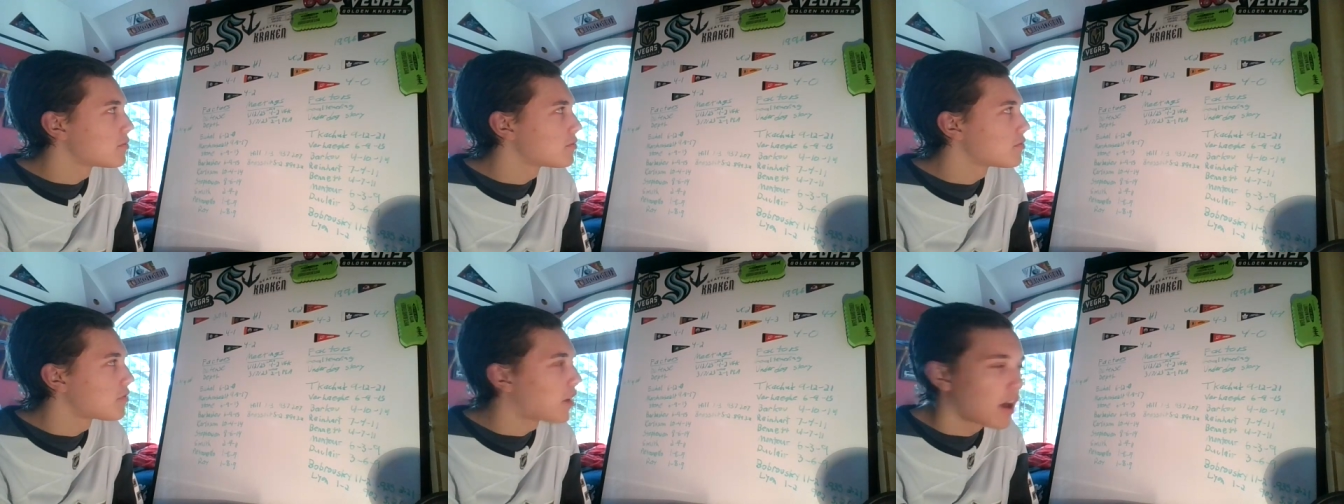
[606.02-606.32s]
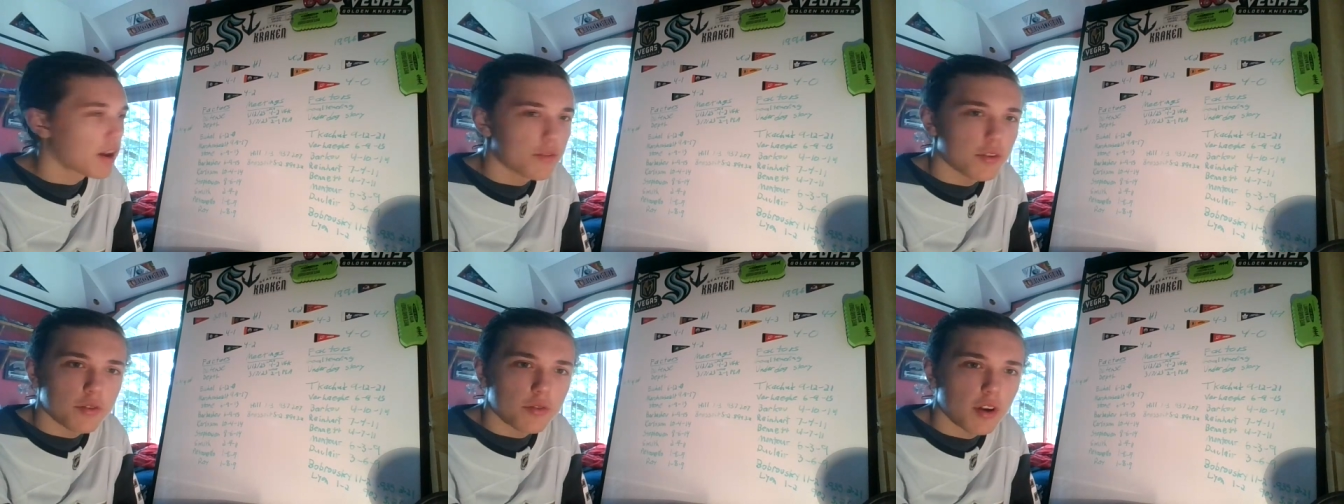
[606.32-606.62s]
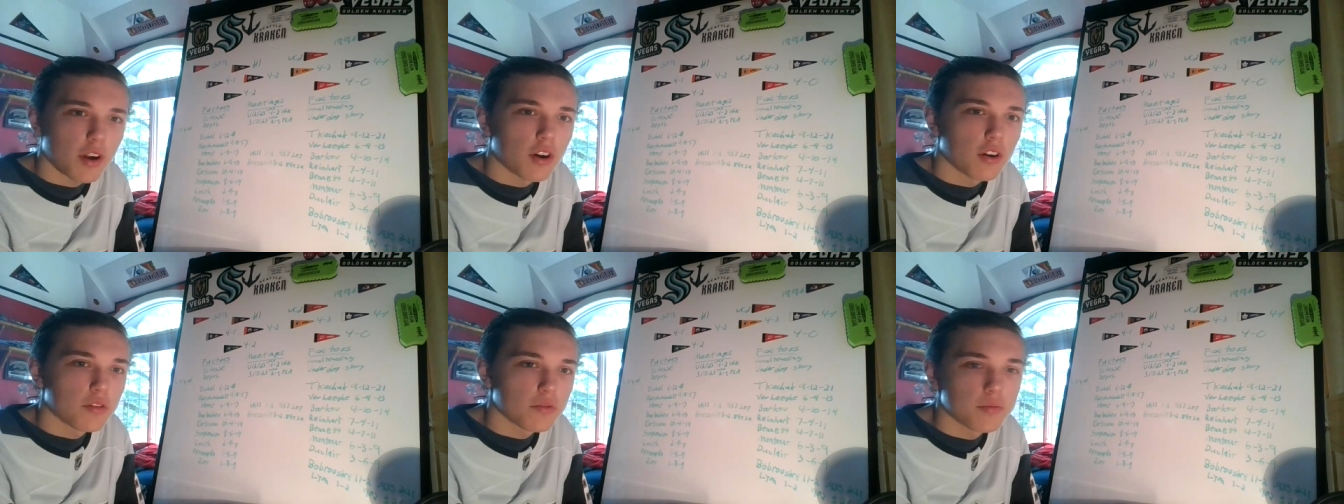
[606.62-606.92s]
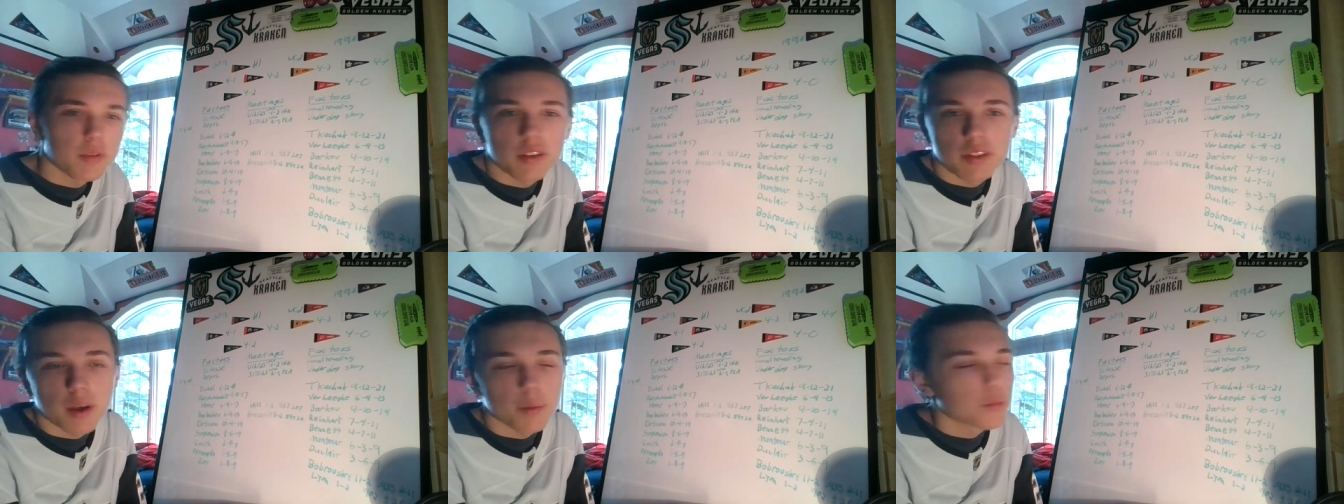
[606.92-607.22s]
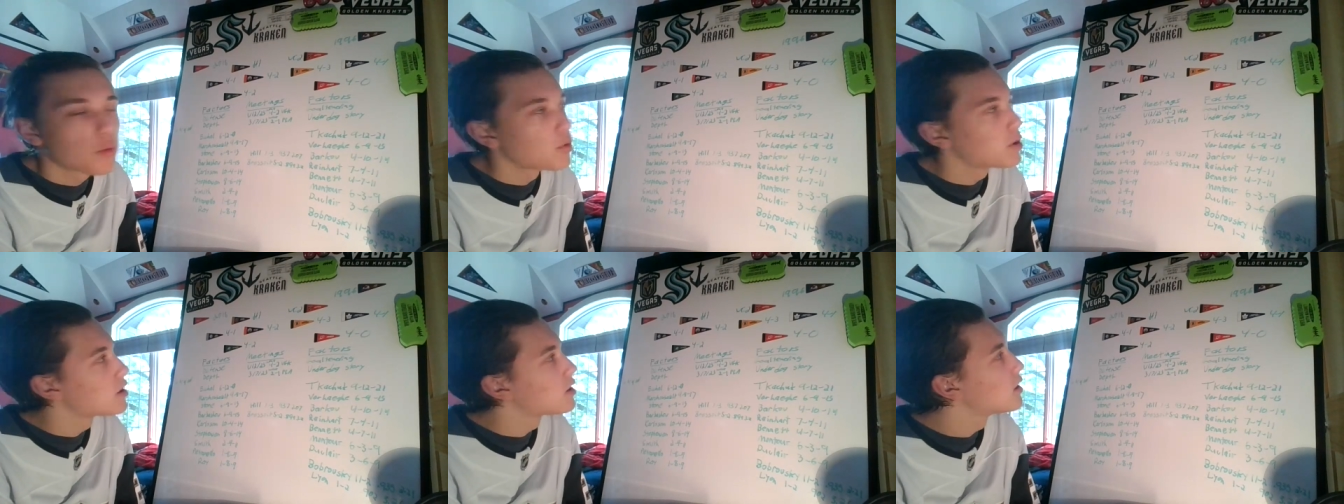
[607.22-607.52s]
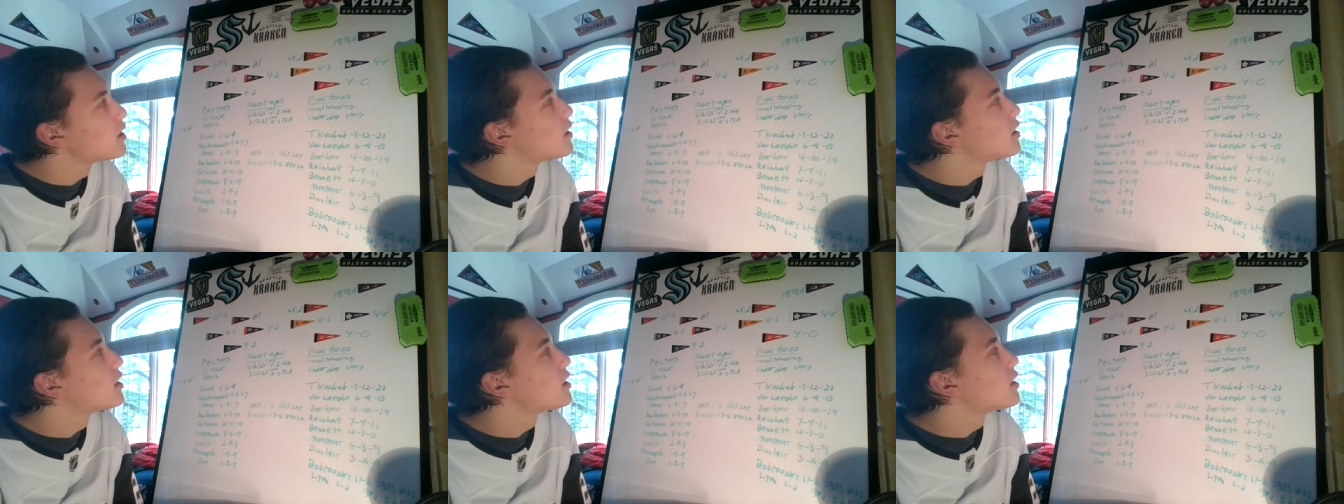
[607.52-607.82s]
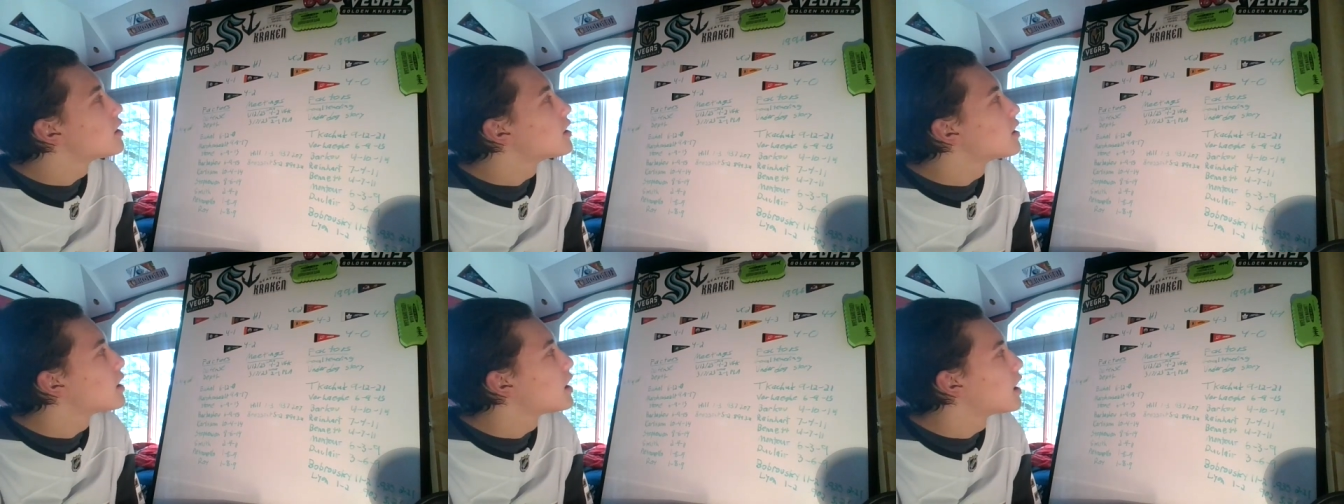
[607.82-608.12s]
5 in a row at that point,
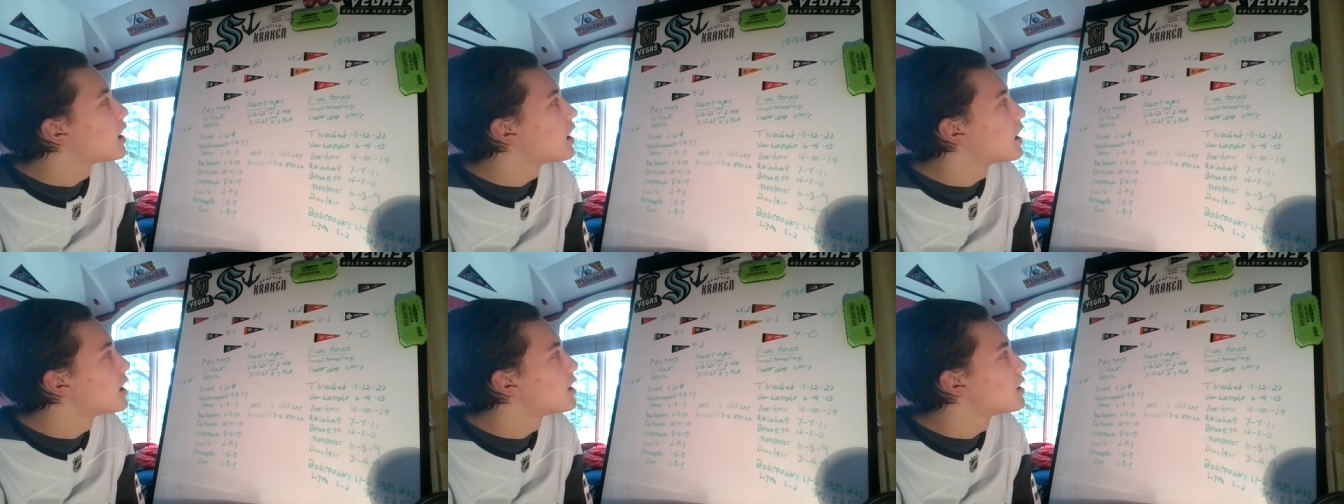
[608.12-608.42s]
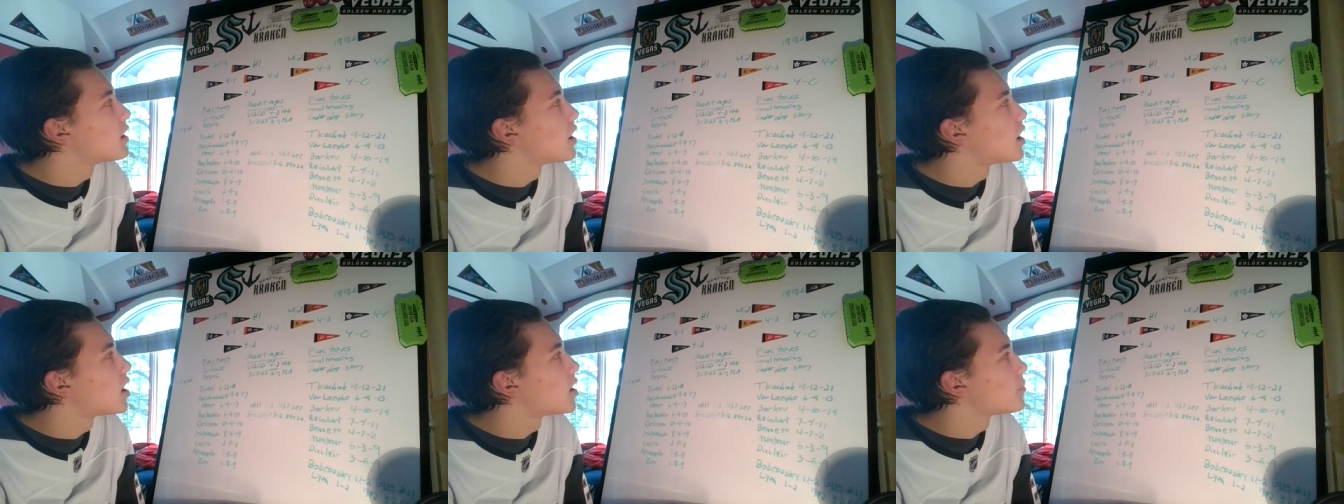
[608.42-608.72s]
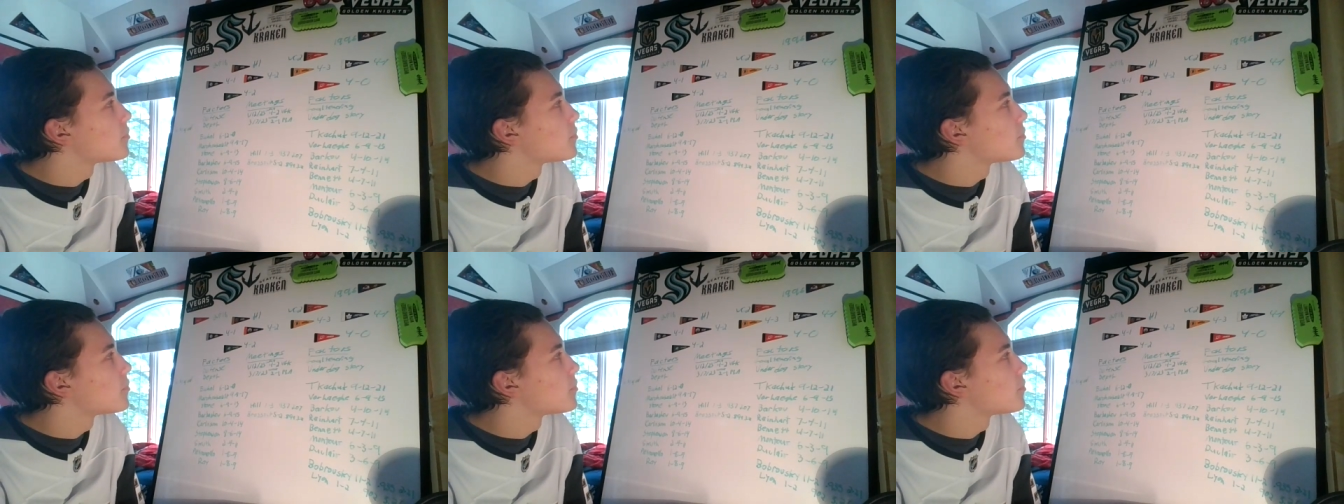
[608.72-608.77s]
and